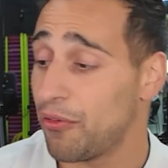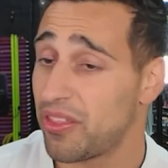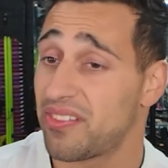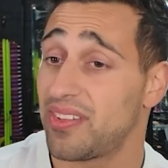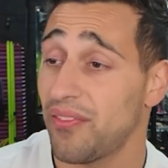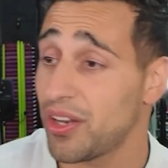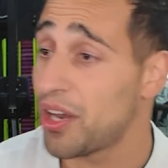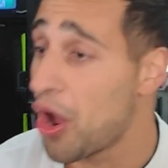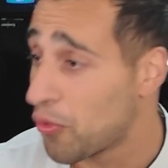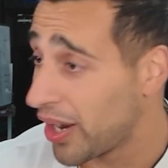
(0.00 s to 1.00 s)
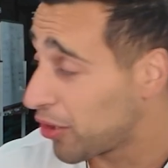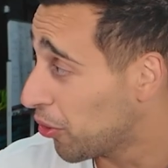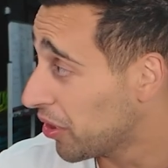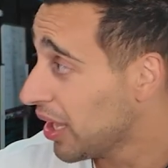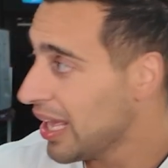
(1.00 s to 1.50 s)
With a 7-0
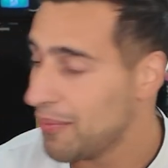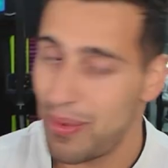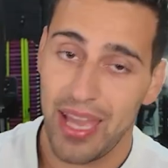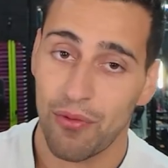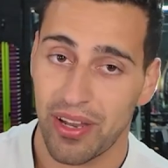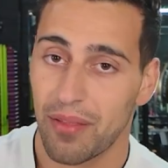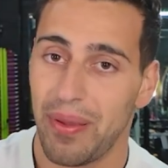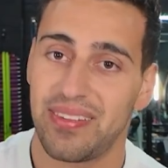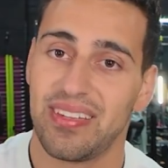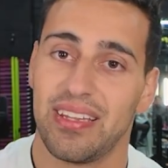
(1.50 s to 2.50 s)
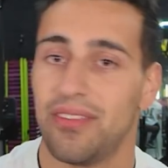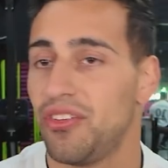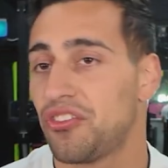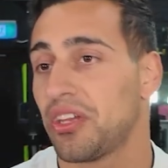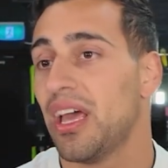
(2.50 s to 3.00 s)
record, being one of the best in your
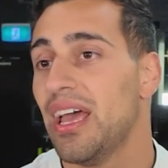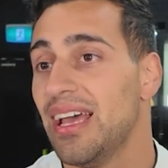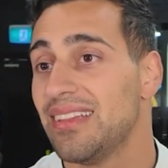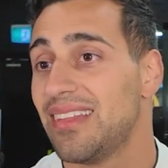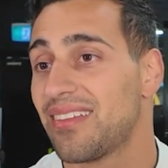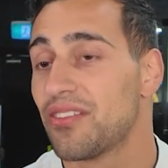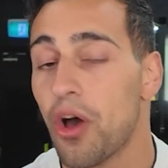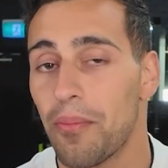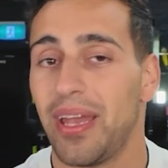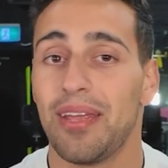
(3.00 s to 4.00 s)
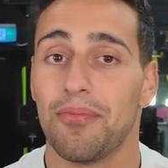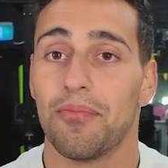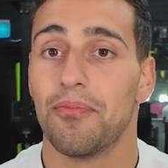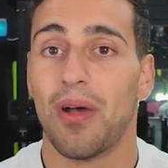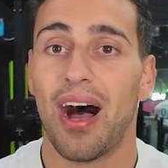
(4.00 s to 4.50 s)
division, there's not many
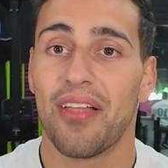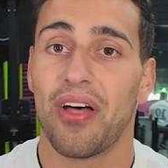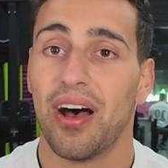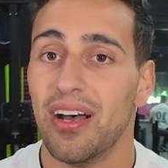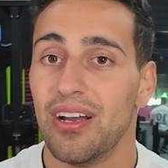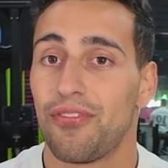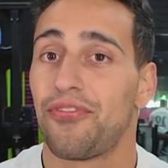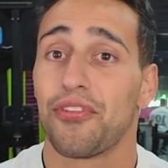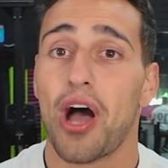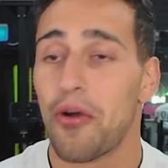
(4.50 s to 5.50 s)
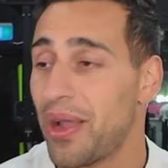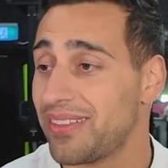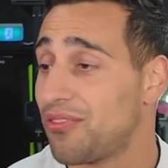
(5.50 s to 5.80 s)
other flyweight